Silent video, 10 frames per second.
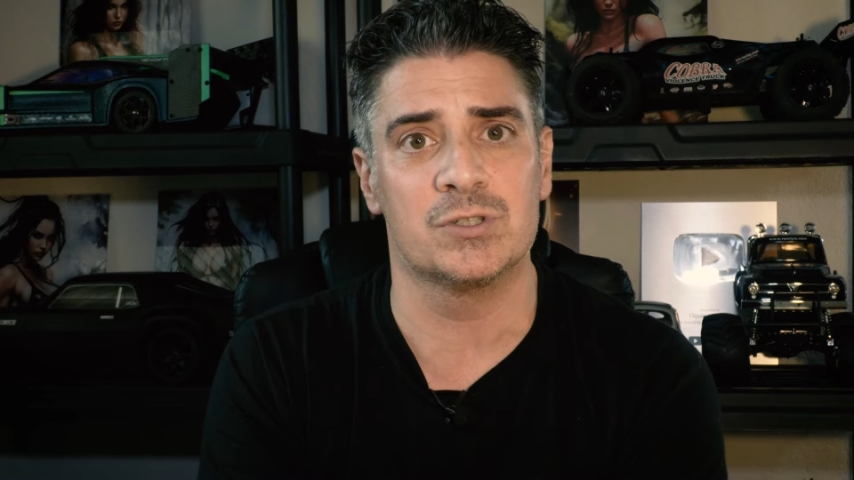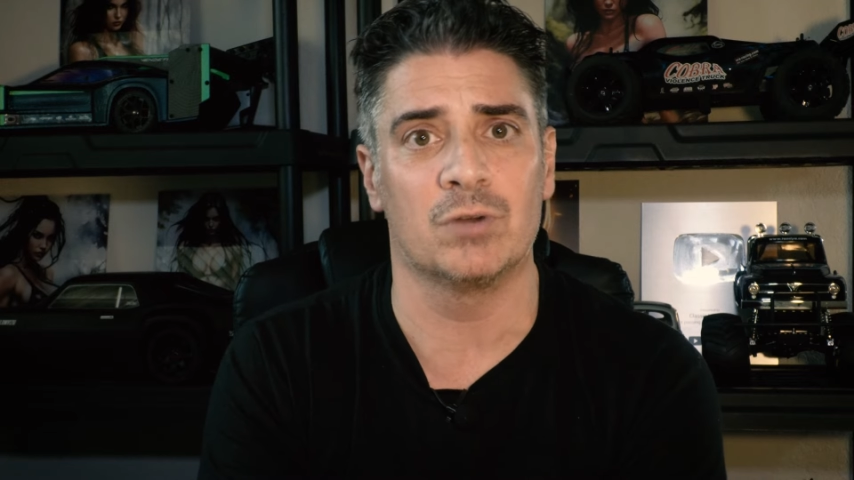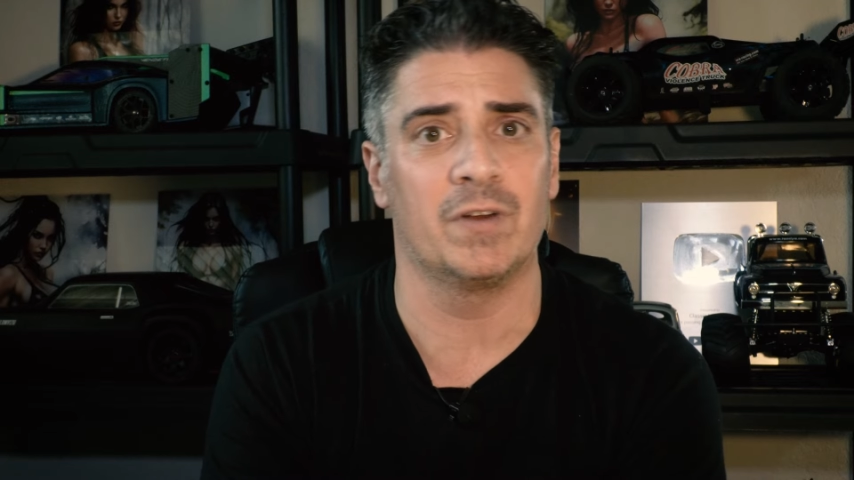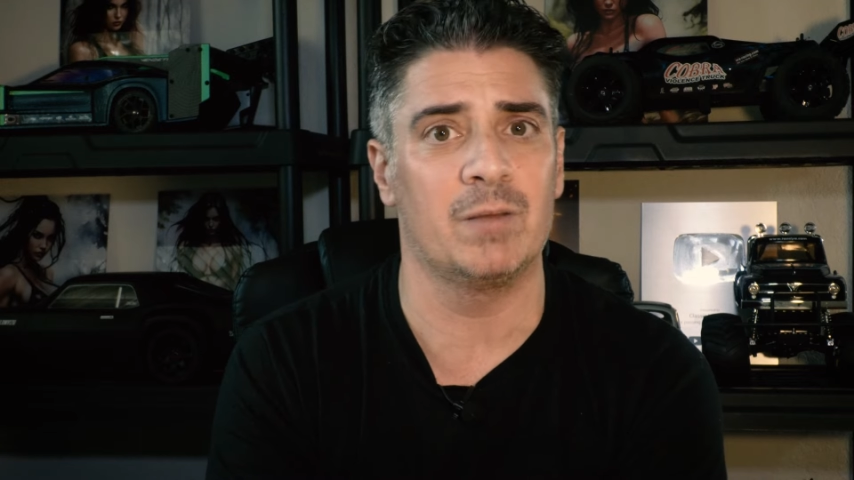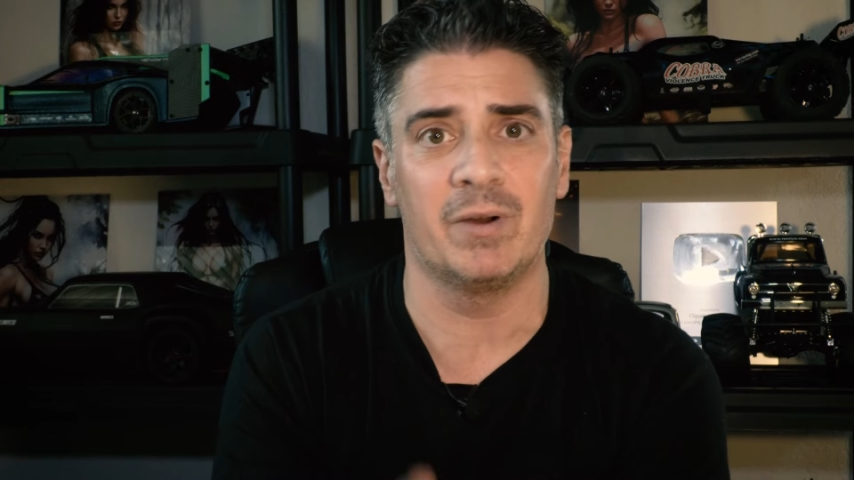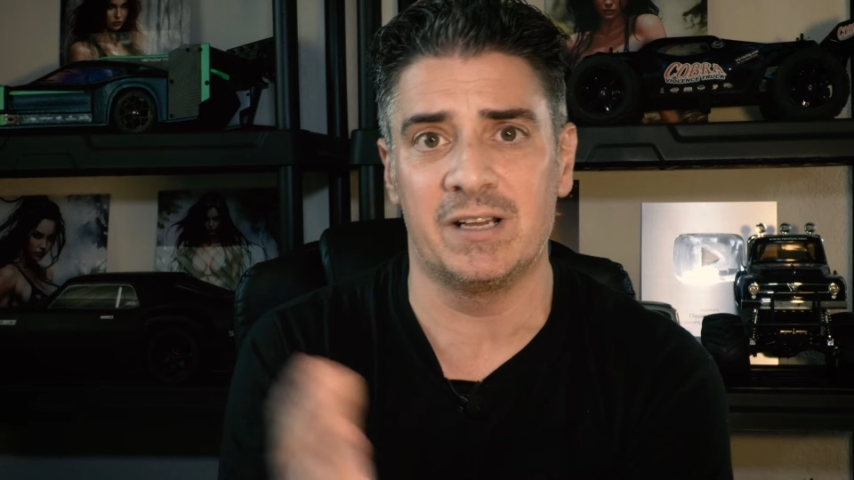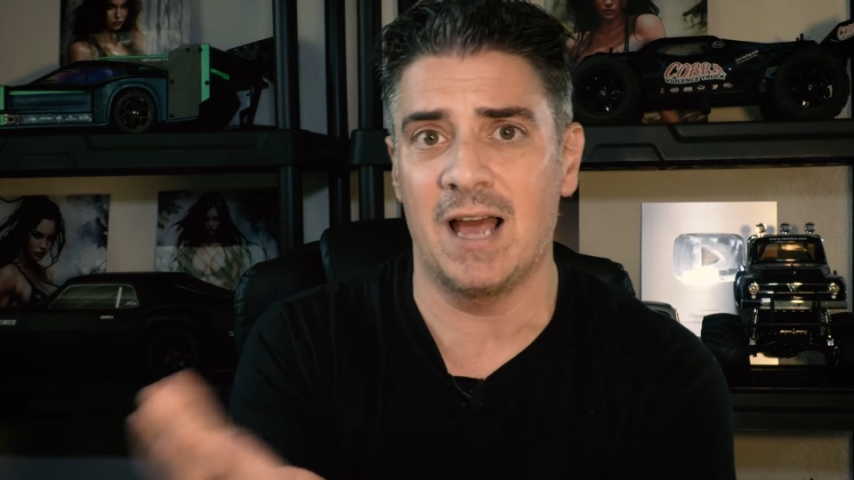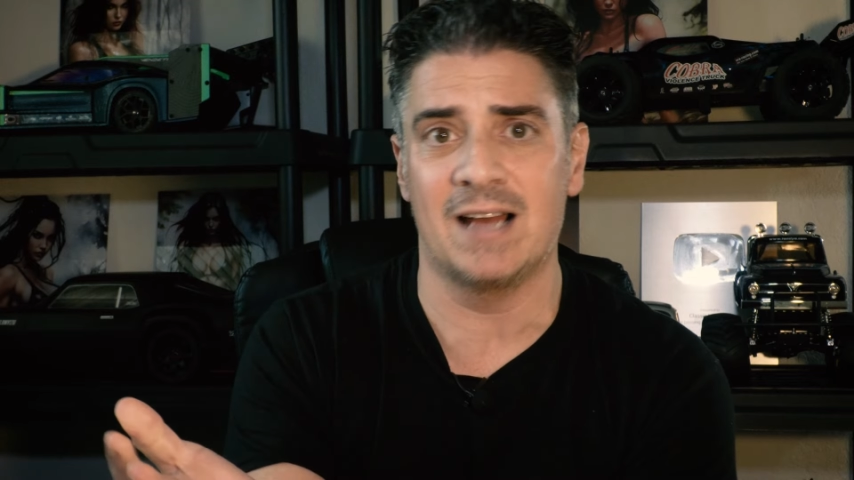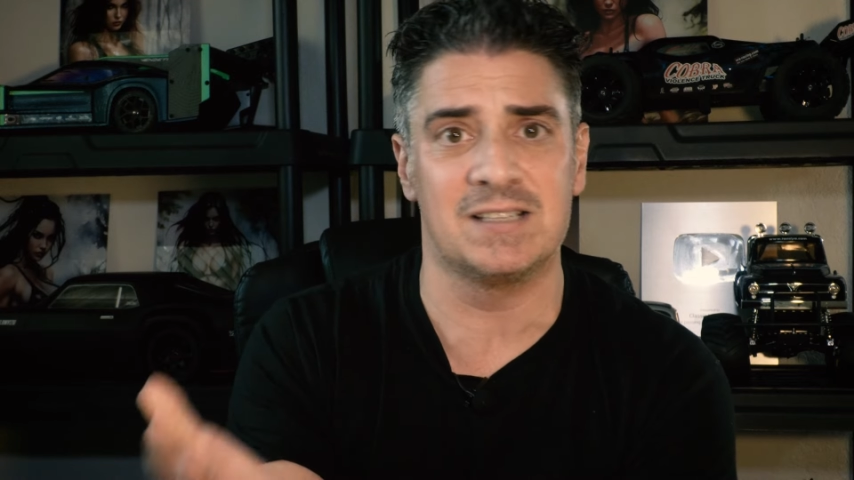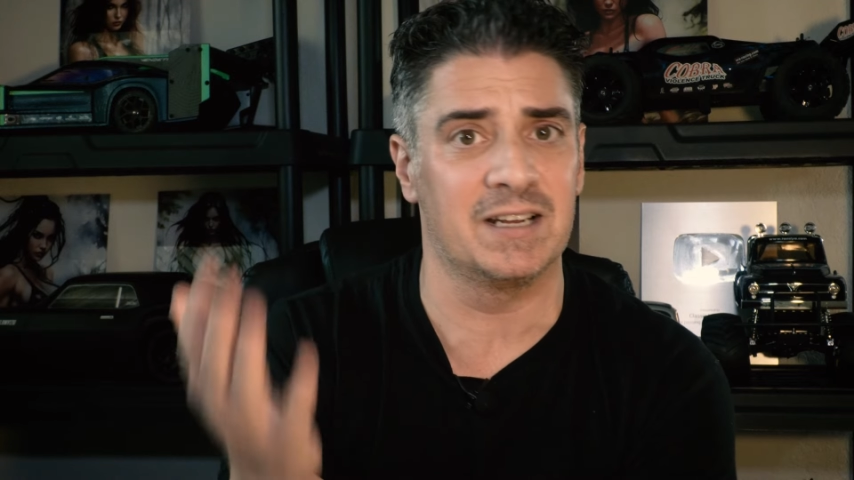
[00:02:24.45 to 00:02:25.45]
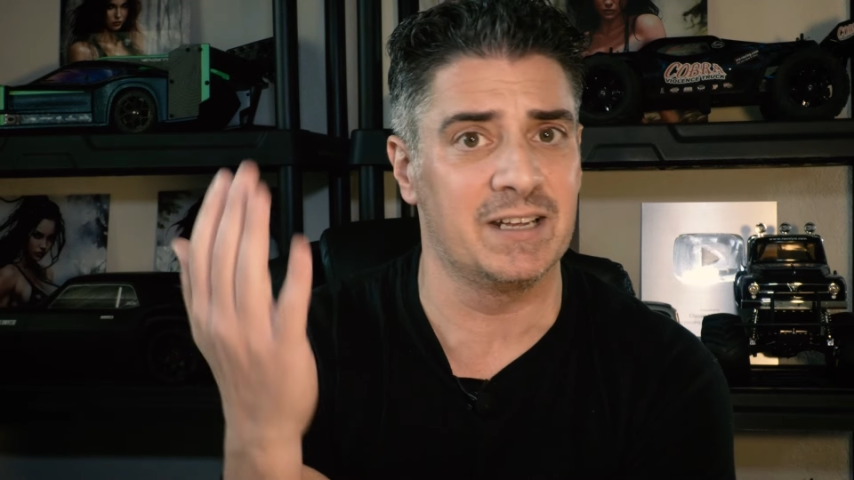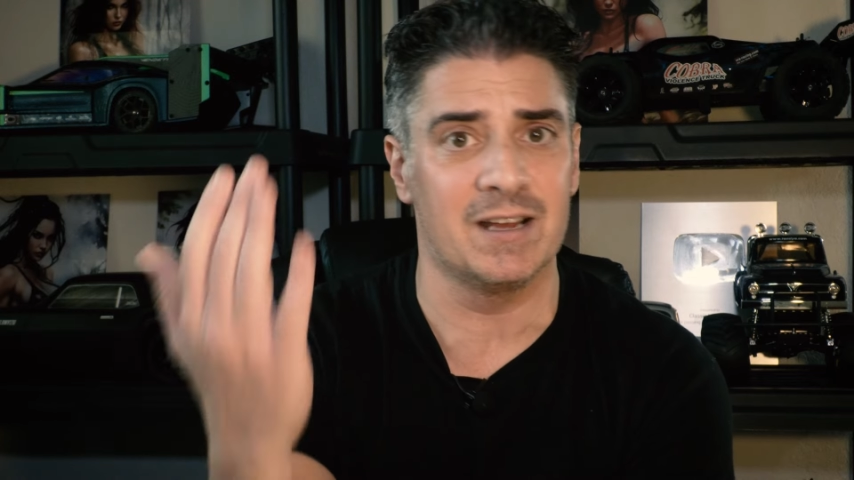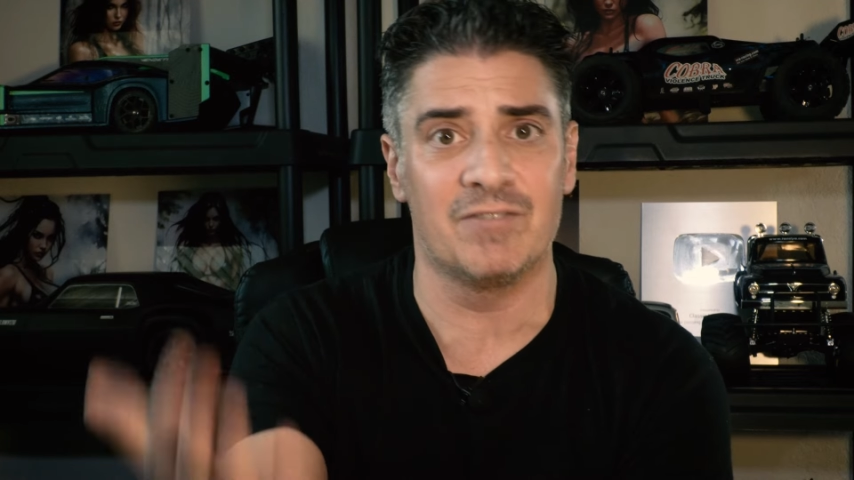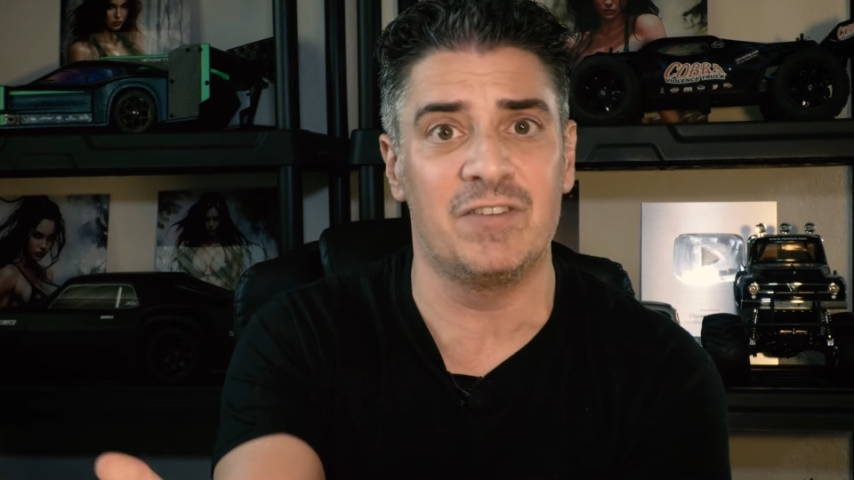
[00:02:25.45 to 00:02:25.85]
So if anybody has any